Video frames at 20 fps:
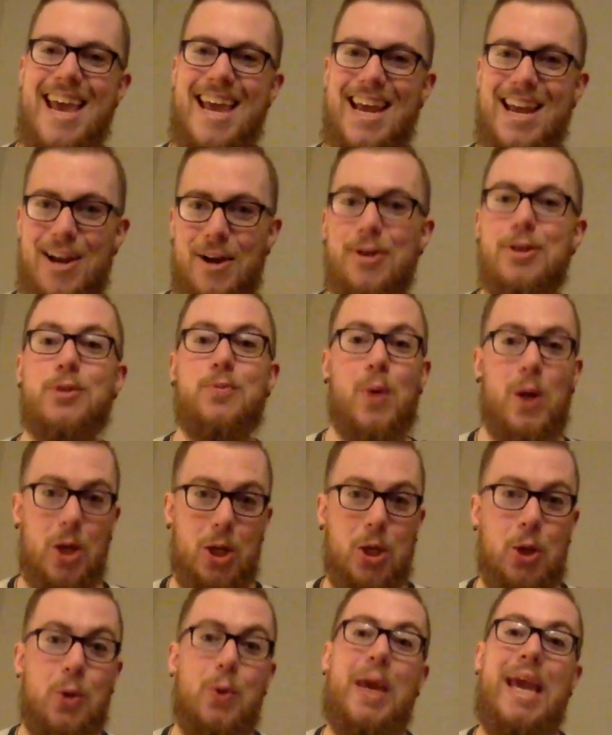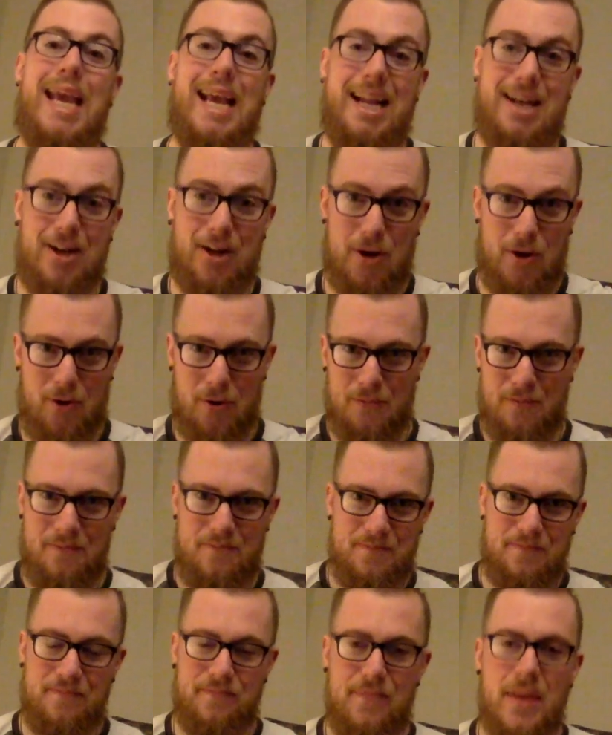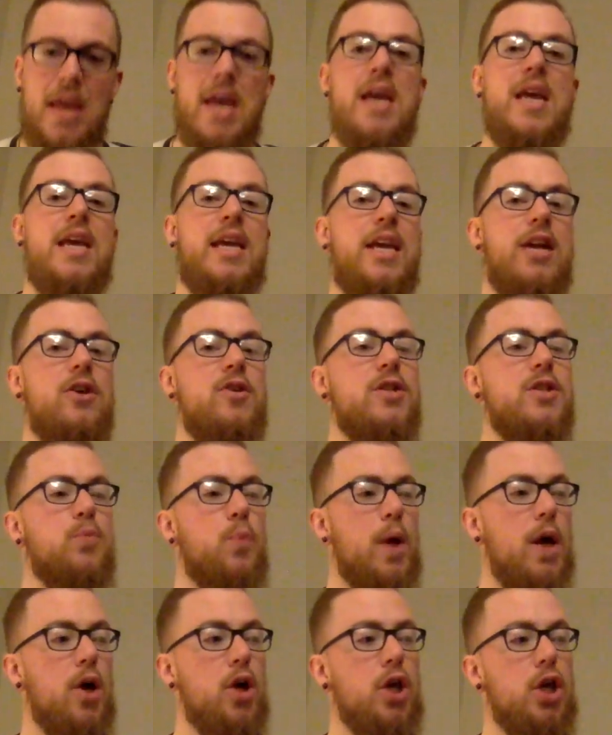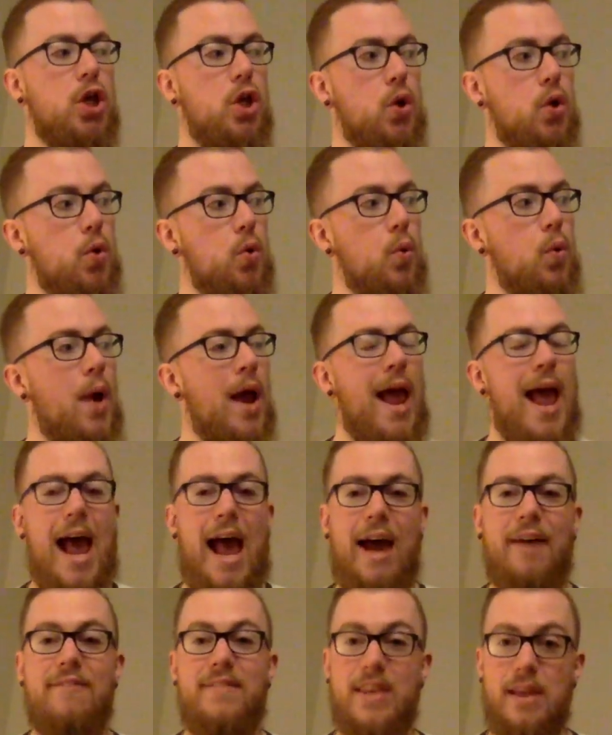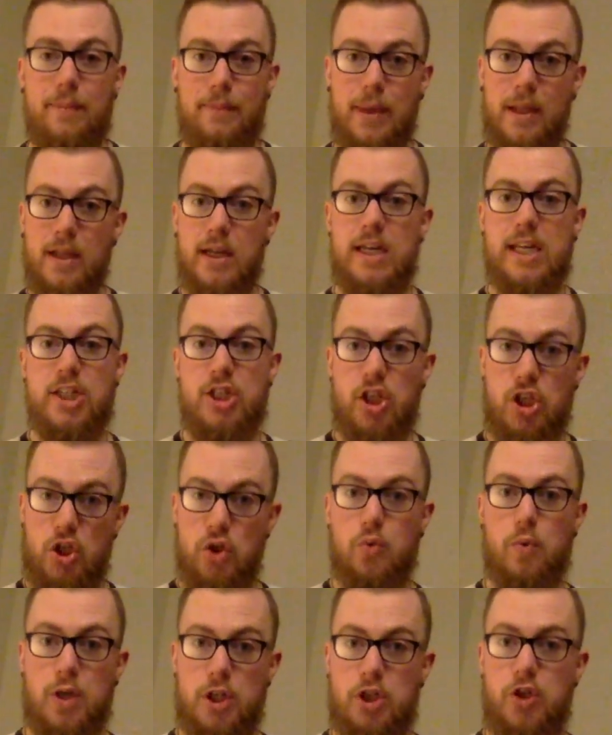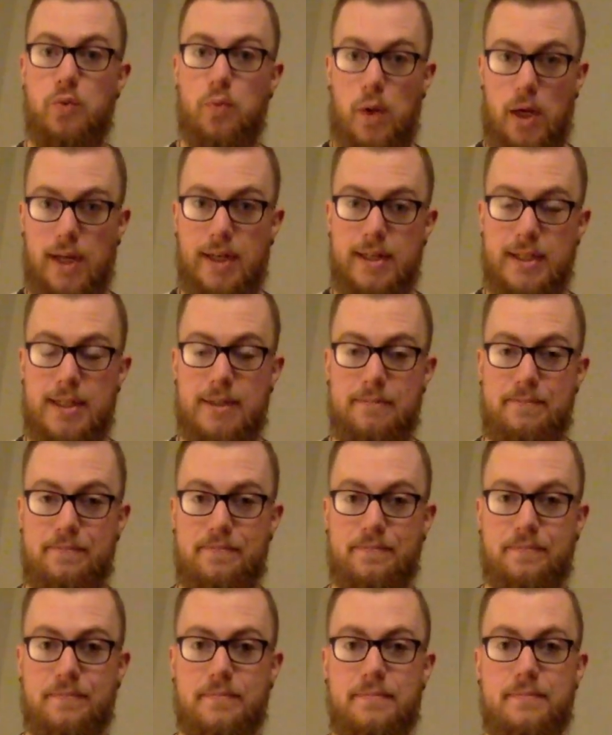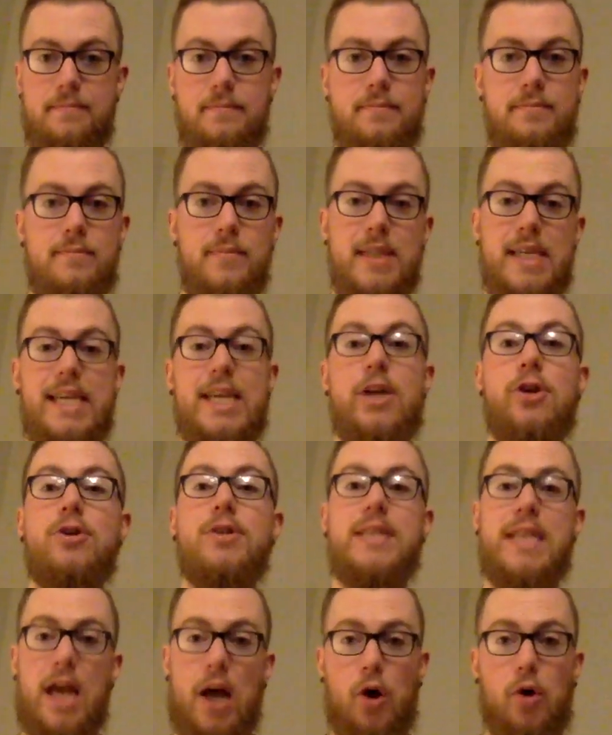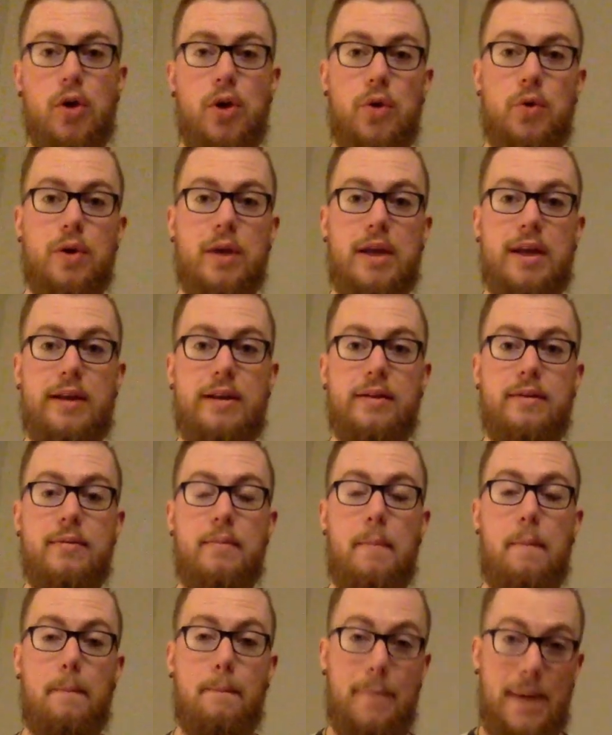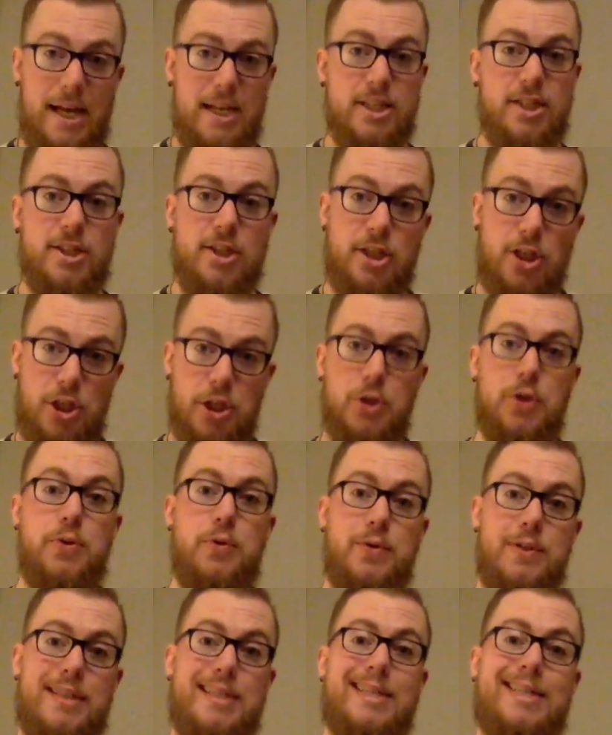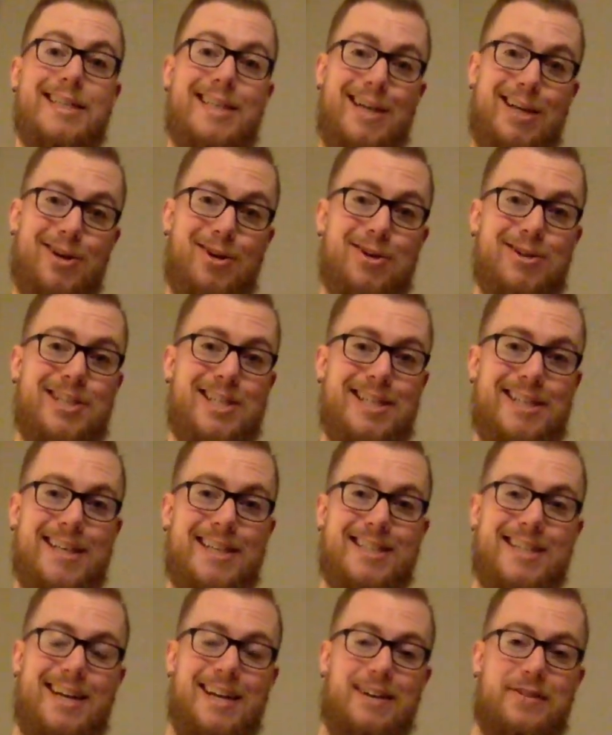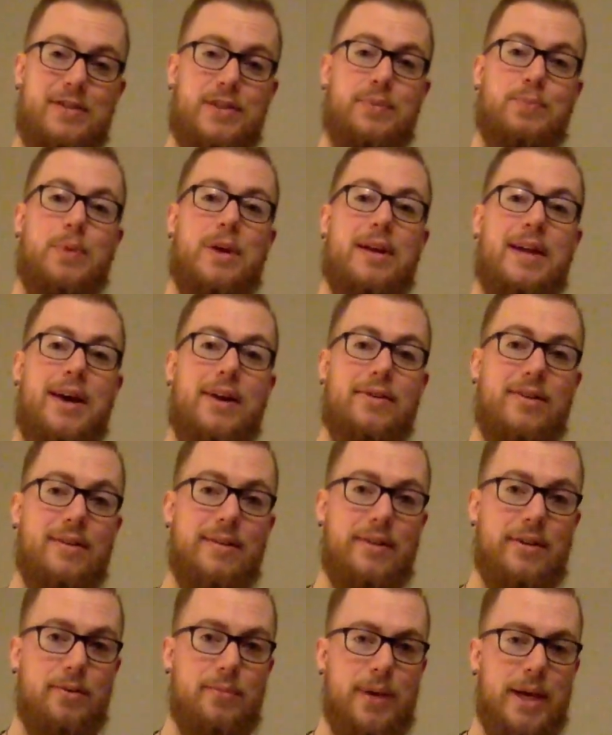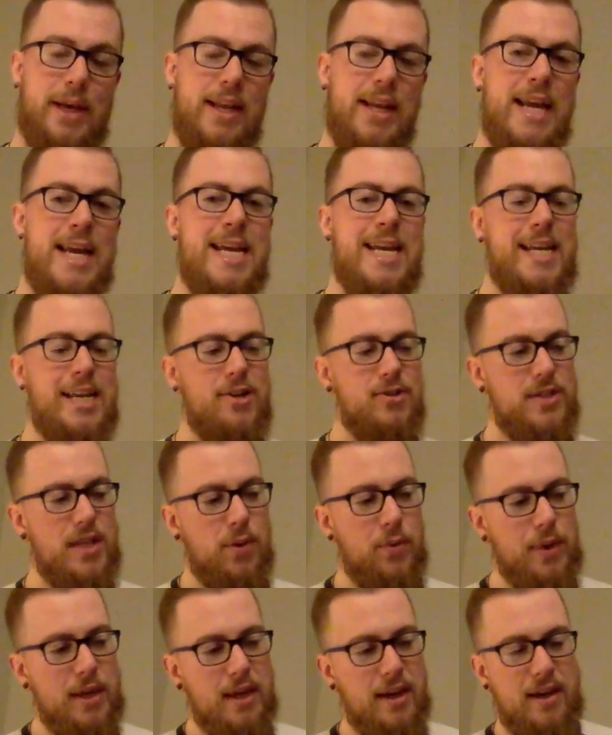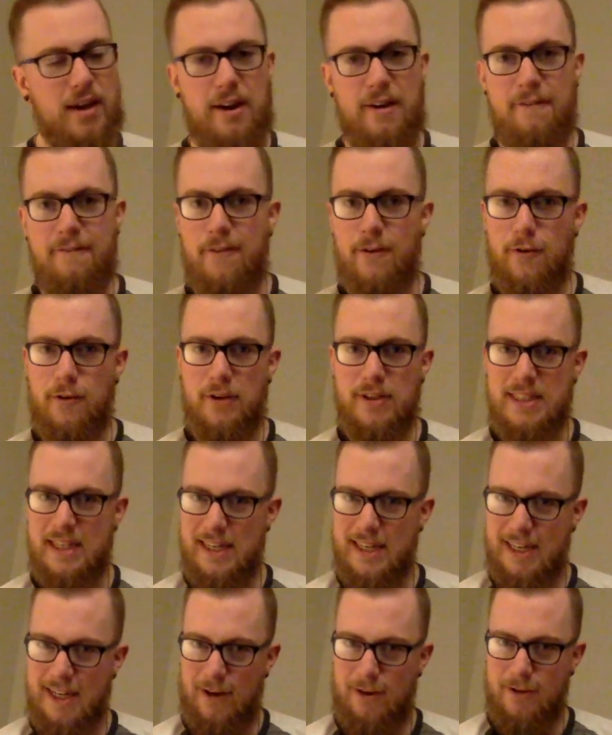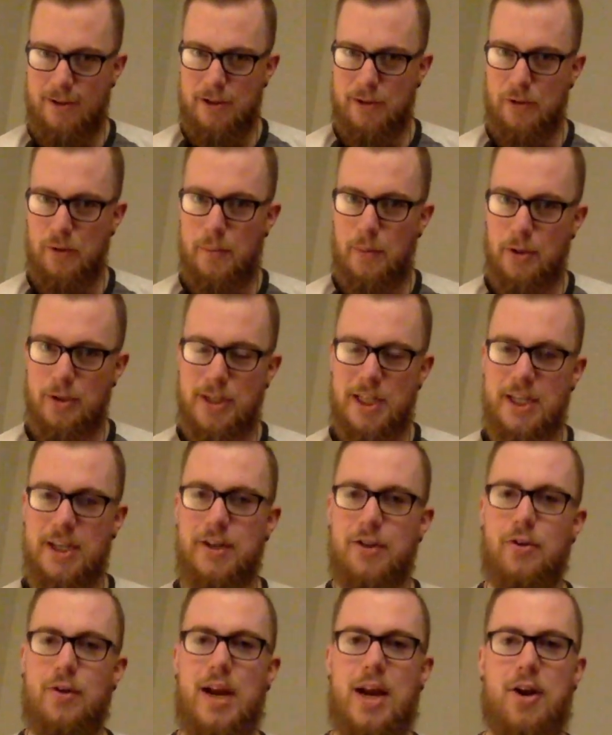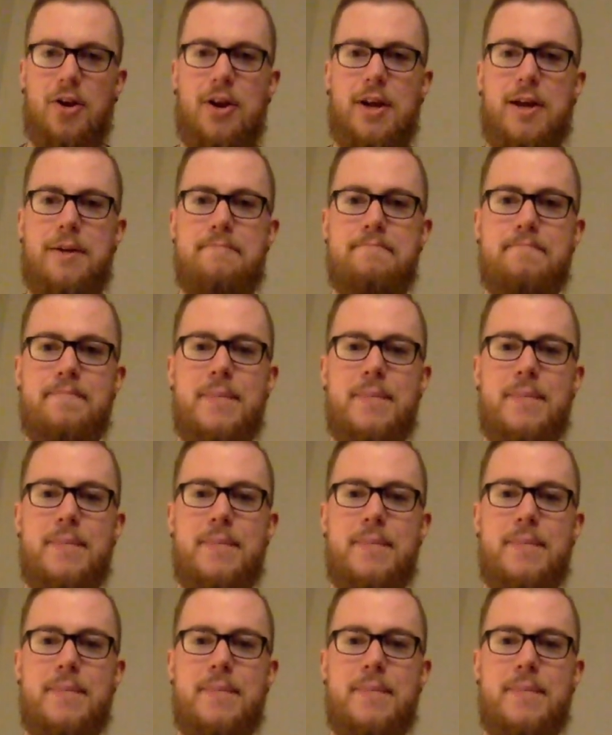Here's where you can go. Here's where you have the ability to do what you want. Here's how you can best use this energy that's kind of spread out a little bit. Here's how we can kind of focus it down to a particular area.